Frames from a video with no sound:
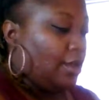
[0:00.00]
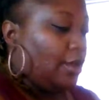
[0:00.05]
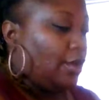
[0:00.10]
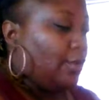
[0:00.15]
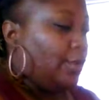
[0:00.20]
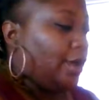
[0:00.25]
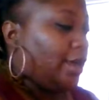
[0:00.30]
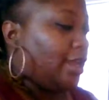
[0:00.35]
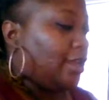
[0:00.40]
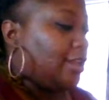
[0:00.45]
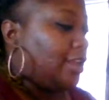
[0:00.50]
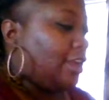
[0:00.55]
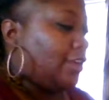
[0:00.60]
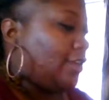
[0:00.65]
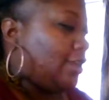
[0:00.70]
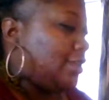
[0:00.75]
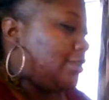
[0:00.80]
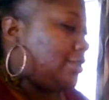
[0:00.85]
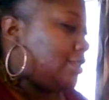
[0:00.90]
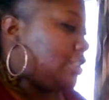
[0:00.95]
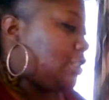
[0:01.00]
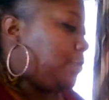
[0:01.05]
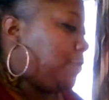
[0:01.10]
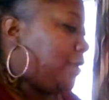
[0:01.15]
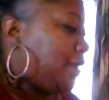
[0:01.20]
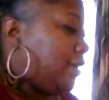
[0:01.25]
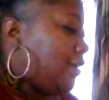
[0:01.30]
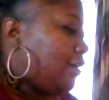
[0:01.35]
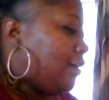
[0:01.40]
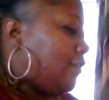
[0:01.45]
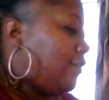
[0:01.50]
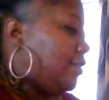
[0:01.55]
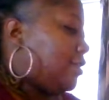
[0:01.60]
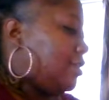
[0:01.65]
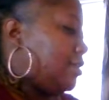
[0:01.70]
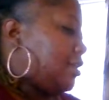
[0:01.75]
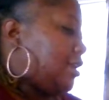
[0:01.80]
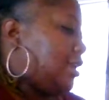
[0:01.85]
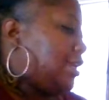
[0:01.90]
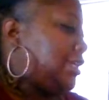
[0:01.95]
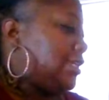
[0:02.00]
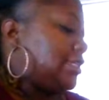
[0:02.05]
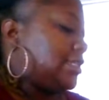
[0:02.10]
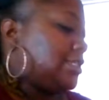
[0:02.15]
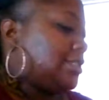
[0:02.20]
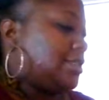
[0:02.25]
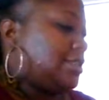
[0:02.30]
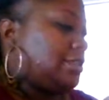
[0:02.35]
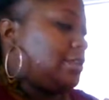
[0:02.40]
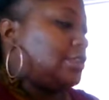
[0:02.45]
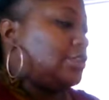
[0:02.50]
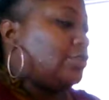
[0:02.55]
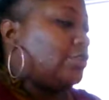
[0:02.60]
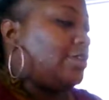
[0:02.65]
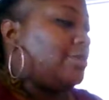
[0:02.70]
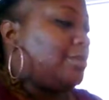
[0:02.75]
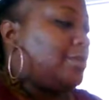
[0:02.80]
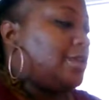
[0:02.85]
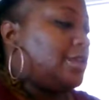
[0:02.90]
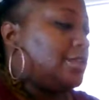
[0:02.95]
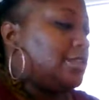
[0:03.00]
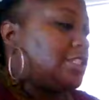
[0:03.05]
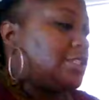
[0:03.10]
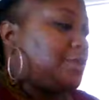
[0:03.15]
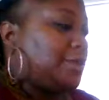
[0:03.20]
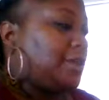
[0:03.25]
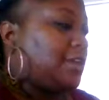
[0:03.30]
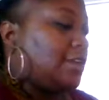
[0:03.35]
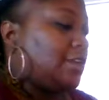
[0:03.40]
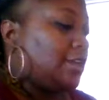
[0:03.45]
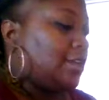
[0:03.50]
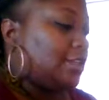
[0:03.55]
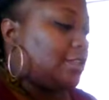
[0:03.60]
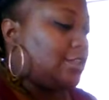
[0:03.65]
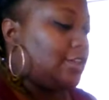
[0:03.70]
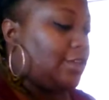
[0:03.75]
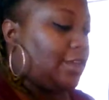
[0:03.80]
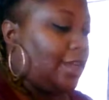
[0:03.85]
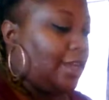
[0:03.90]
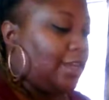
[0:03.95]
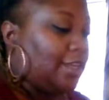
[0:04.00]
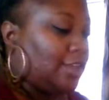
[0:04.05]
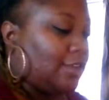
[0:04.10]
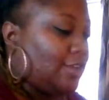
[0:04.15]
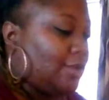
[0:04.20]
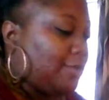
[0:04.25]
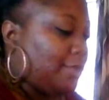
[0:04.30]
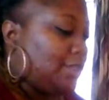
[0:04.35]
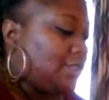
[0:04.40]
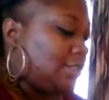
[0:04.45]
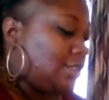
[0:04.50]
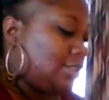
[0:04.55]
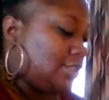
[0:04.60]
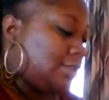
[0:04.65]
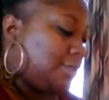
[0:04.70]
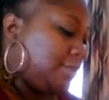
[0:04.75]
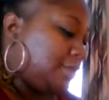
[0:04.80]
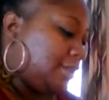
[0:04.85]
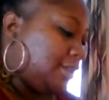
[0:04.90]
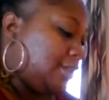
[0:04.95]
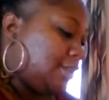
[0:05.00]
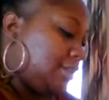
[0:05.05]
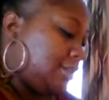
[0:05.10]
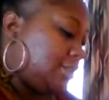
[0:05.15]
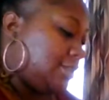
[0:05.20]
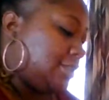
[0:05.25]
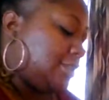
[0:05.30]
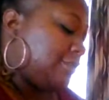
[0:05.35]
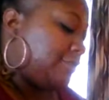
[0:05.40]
What can Aries expect over the next three months, Spirit? Clear and accurate messages, please.